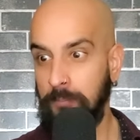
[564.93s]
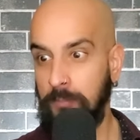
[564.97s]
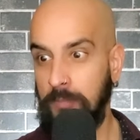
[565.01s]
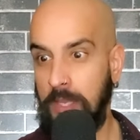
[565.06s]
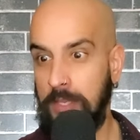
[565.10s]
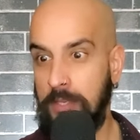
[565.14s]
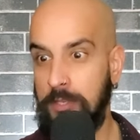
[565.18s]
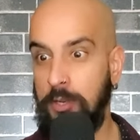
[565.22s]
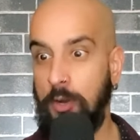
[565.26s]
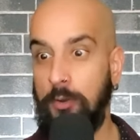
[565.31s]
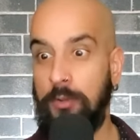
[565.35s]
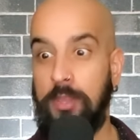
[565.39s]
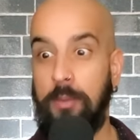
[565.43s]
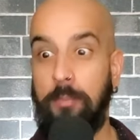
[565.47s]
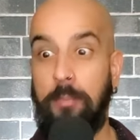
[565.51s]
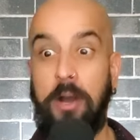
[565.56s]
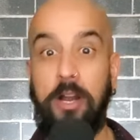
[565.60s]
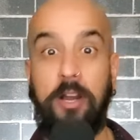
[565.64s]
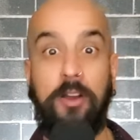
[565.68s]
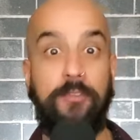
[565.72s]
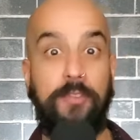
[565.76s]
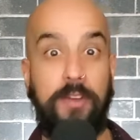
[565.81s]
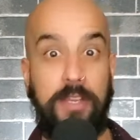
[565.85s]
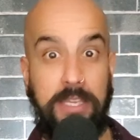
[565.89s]
you know, in the
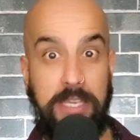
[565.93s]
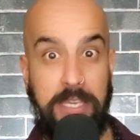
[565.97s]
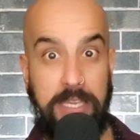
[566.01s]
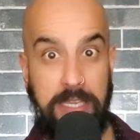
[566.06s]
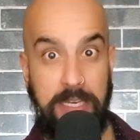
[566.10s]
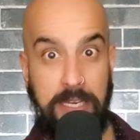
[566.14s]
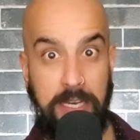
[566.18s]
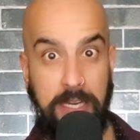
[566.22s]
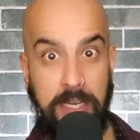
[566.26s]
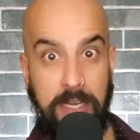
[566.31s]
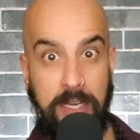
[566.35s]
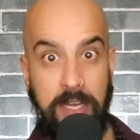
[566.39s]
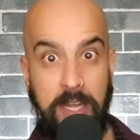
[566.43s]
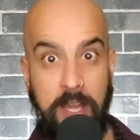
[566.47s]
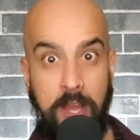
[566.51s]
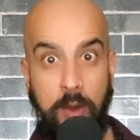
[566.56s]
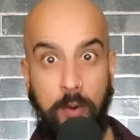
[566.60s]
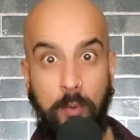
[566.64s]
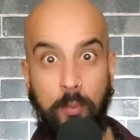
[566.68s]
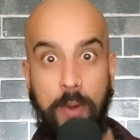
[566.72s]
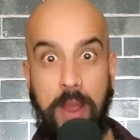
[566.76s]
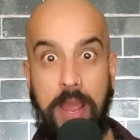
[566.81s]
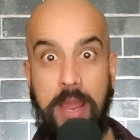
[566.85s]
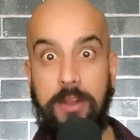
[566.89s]
Bhagavad Gita,
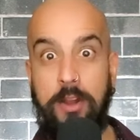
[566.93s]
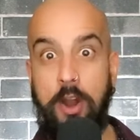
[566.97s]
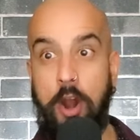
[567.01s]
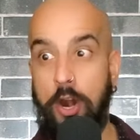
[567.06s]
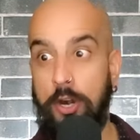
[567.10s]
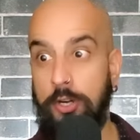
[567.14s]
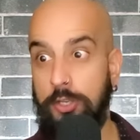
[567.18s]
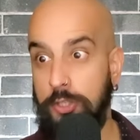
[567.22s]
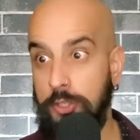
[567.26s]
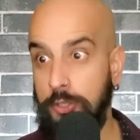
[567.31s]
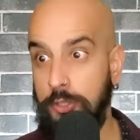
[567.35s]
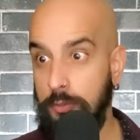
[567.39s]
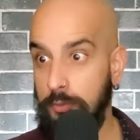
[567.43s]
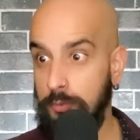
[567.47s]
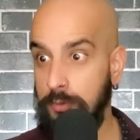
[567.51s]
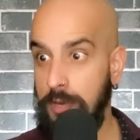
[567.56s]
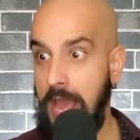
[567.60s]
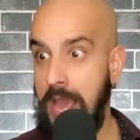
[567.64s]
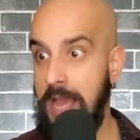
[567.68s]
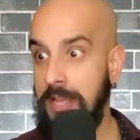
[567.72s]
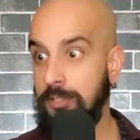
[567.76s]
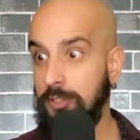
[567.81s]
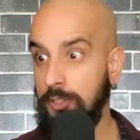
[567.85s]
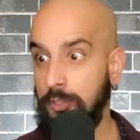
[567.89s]
when Arjuna
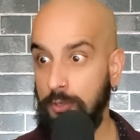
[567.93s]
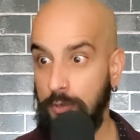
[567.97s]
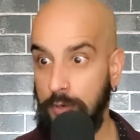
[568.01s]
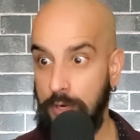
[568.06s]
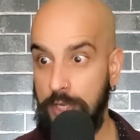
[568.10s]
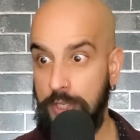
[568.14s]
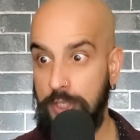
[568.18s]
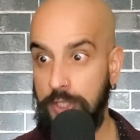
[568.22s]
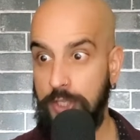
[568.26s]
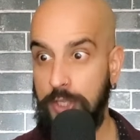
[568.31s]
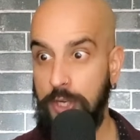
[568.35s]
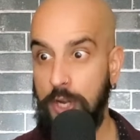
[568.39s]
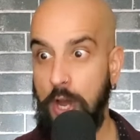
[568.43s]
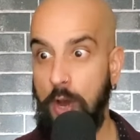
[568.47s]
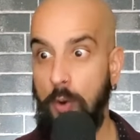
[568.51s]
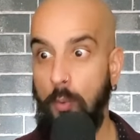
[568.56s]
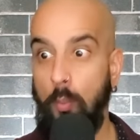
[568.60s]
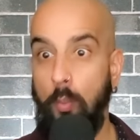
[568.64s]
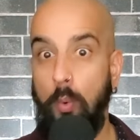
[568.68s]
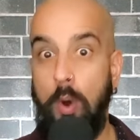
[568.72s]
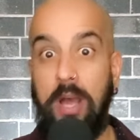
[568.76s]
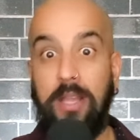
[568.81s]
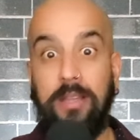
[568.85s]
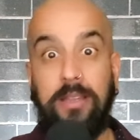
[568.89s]
asks Krishna,
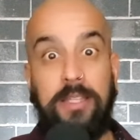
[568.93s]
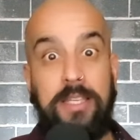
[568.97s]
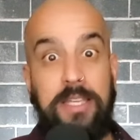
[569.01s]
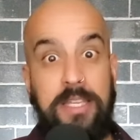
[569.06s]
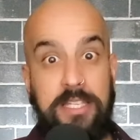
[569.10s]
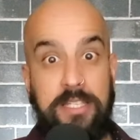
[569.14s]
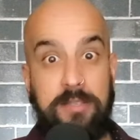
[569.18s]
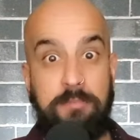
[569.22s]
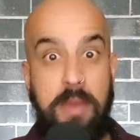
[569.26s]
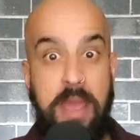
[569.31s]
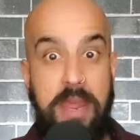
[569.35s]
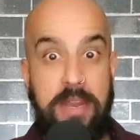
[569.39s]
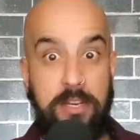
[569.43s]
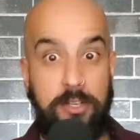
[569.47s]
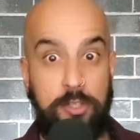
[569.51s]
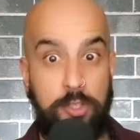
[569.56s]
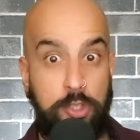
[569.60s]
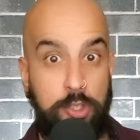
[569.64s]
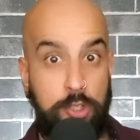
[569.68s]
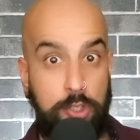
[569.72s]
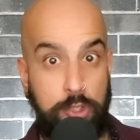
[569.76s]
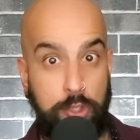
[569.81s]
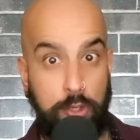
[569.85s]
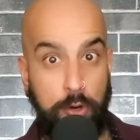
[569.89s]
what leads men
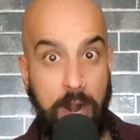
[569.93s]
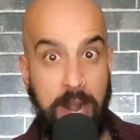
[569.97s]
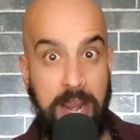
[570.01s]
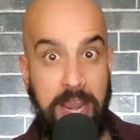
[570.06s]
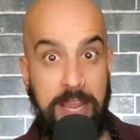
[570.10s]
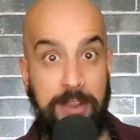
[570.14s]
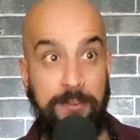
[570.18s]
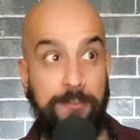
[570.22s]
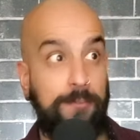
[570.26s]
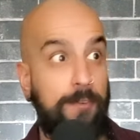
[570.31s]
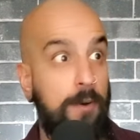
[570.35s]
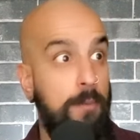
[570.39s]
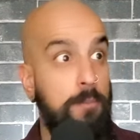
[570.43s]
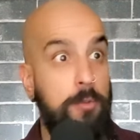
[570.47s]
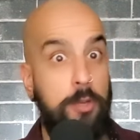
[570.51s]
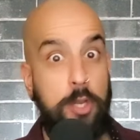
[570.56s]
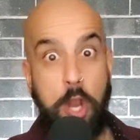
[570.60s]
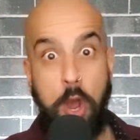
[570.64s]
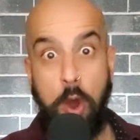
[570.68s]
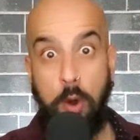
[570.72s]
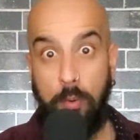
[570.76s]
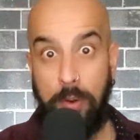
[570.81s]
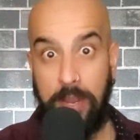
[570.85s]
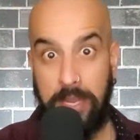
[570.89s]
astray from
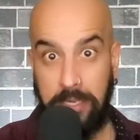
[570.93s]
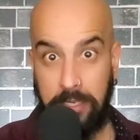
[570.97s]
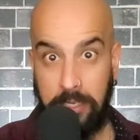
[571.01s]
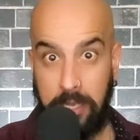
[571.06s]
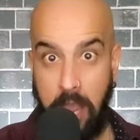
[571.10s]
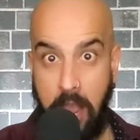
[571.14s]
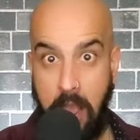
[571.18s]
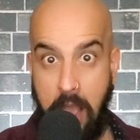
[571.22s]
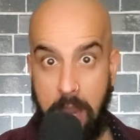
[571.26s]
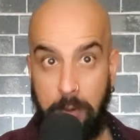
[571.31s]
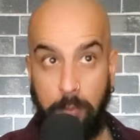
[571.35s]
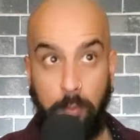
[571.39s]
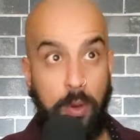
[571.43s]
knowing God?